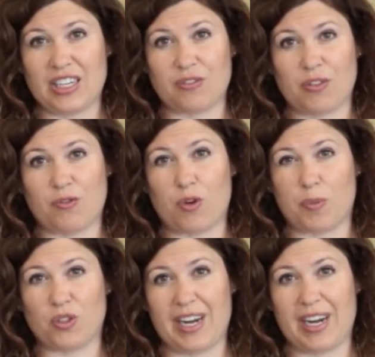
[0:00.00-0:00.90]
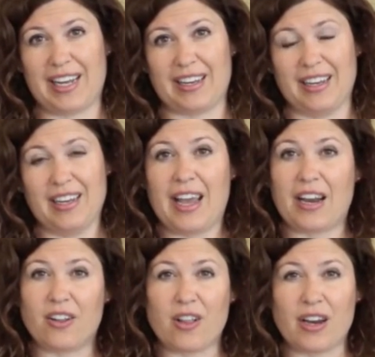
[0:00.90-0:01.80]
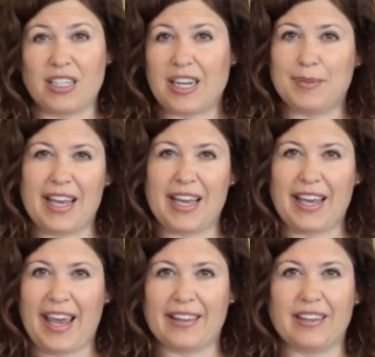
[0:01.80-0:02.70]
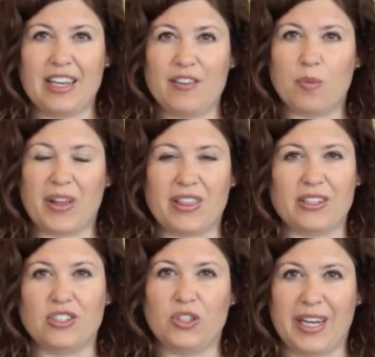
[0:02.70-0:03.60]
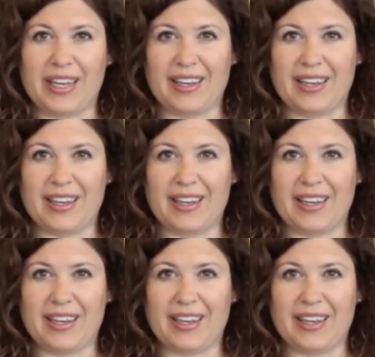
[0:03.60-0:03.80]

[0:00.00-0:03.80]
for formal training. And a lot of times they can't leave what they're doing.